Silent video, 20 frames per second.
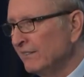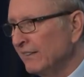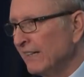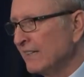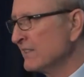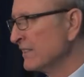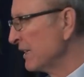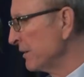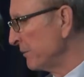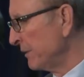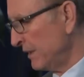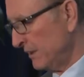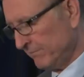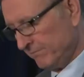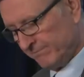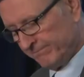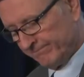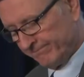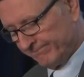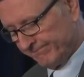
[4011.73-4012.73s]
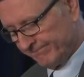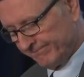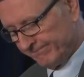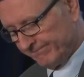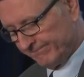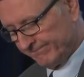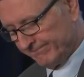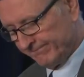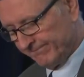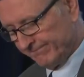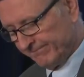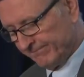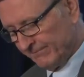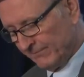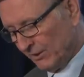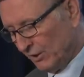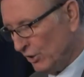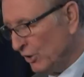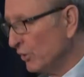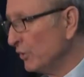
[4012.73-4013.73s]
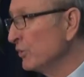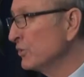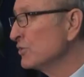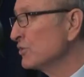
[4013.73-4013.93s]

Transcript: etc. Use